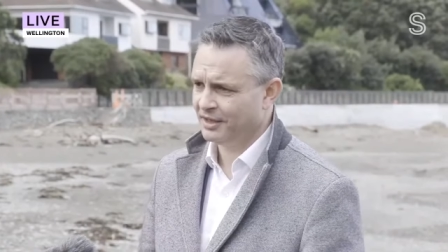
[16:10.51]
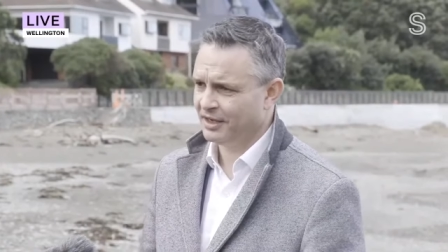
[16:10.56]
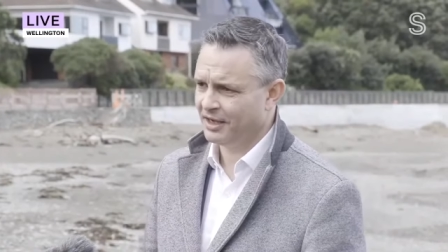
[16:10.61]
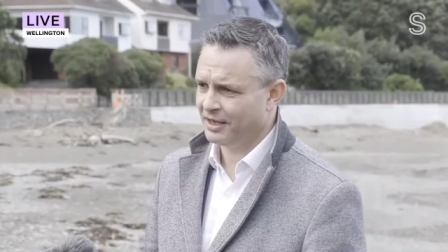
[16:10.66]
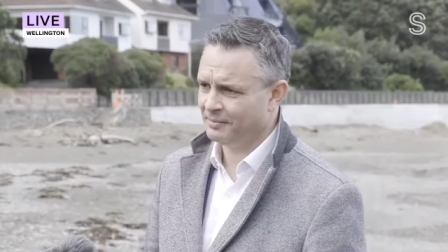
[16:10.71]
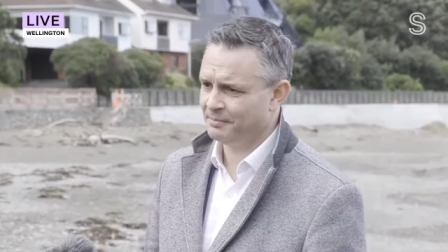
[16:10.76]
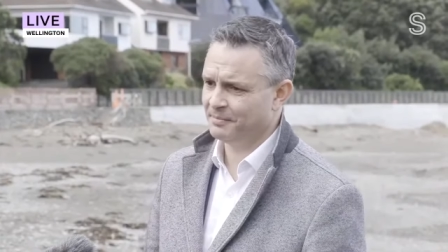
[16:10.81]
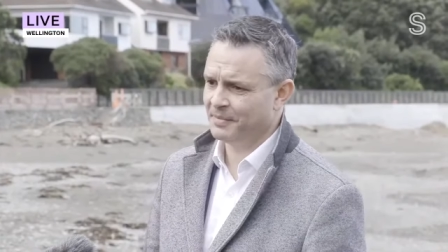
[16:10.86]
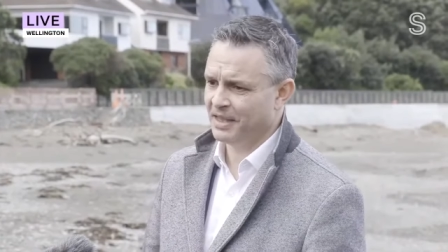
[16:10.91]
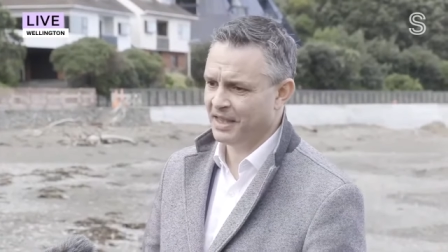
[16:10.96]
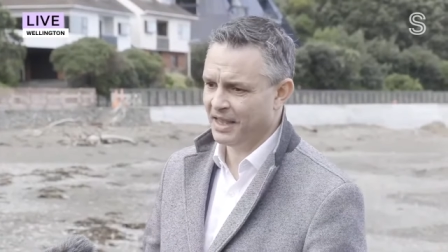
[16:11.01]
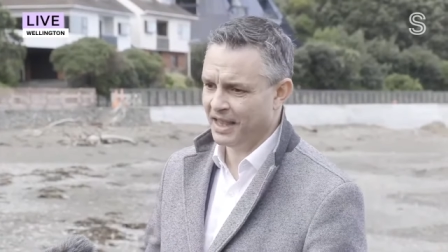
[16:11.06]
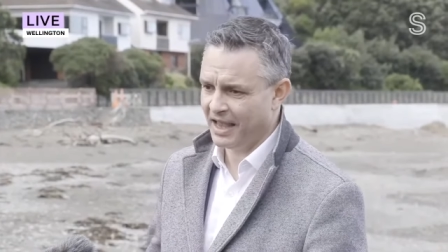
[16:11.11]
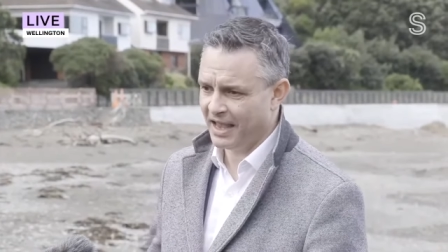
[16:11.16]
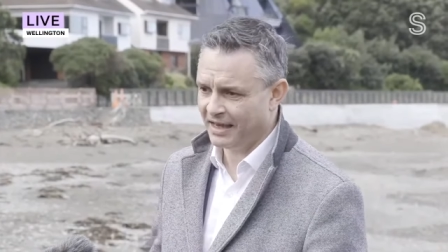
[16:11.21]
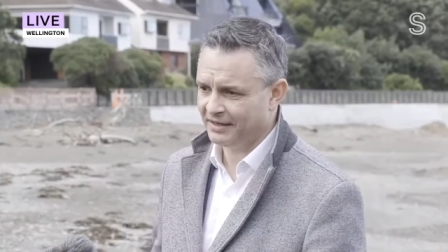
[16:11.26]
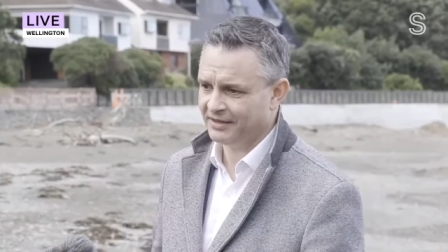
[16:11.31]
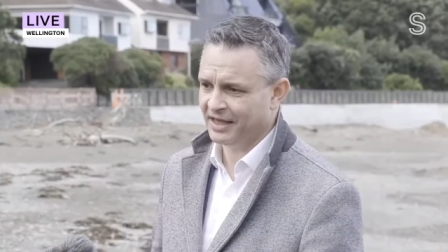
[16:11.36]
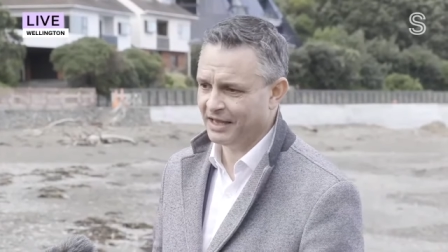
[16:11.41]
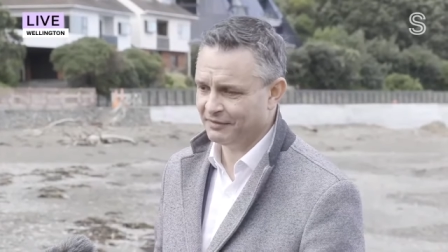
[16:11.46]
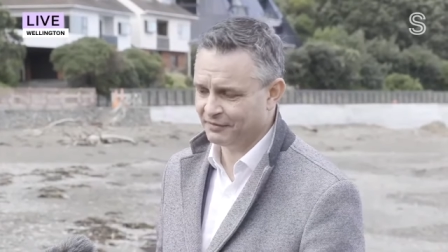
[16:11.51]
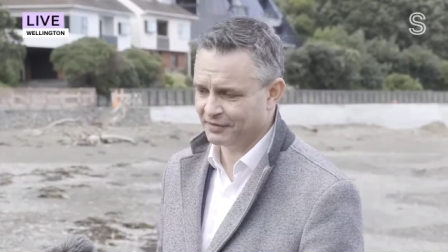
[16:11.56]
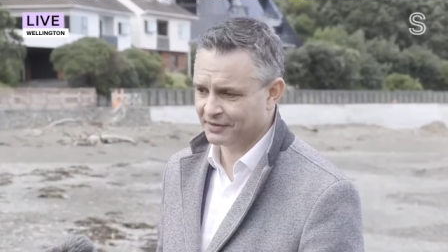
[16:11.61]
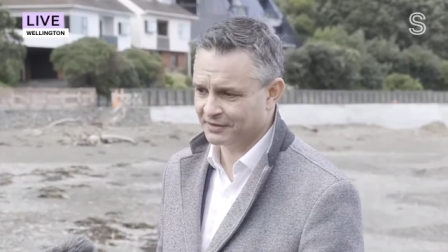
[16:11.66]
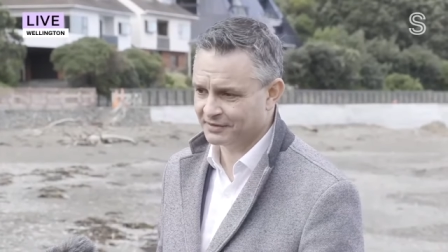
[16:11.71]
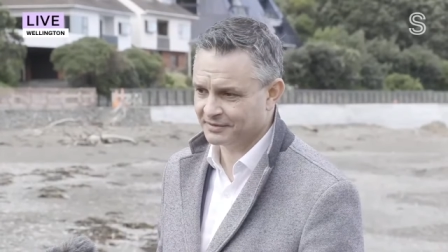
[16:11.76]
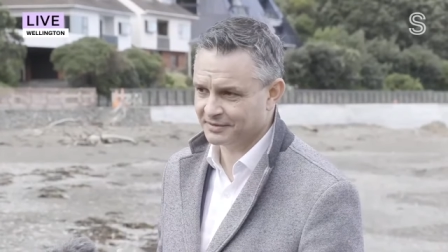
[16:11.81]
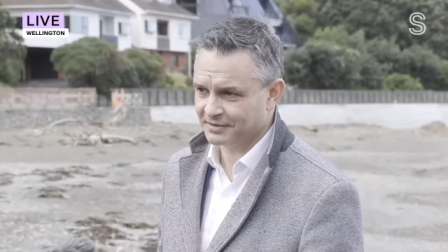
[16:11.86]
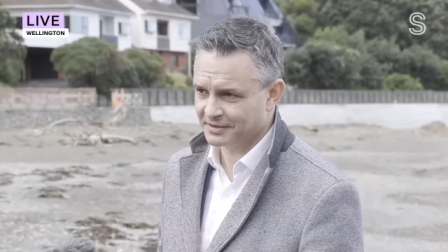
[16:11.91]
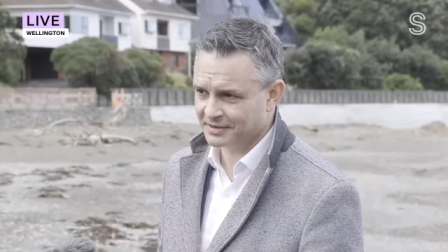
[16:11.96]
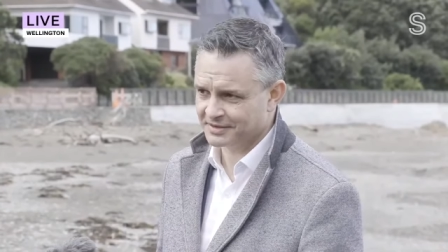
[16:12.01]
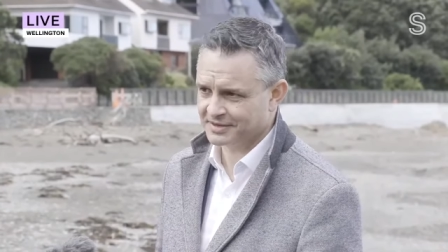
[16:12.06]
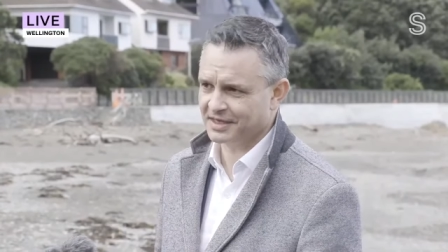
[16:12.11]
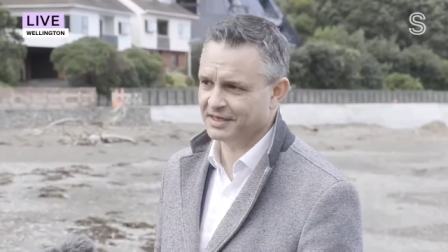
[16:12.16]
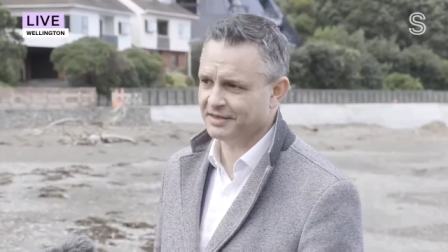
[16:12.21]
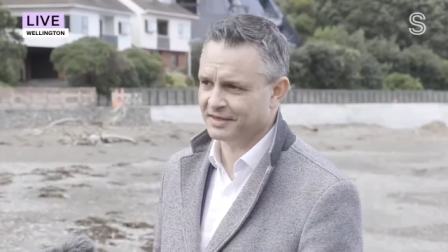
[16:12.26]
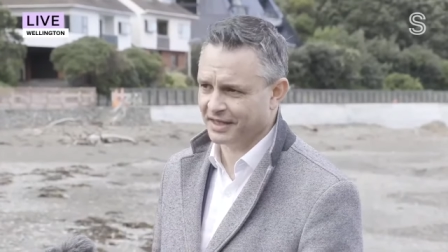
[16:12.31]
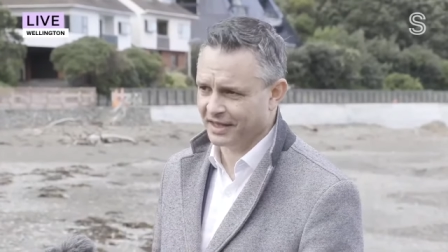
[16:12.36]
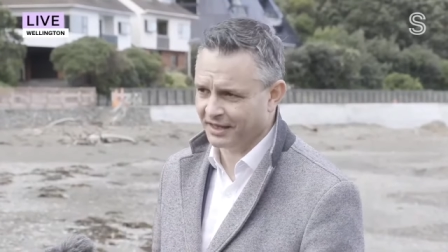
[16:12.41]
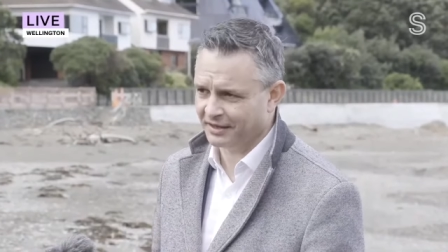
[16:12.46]
Um, and having
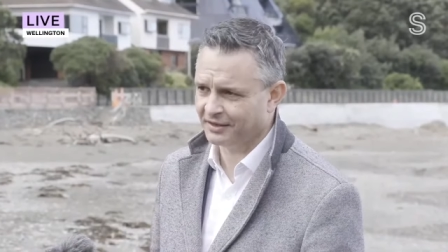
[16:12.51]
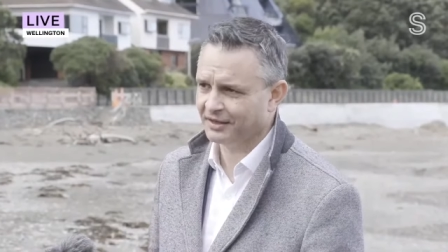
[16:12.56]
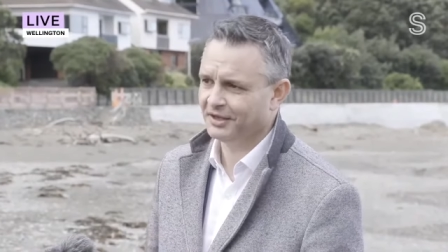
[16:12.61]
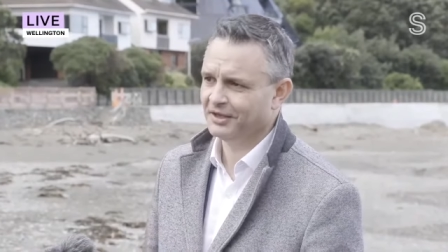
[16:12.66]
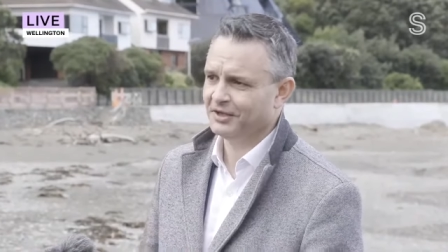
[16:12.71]
said that,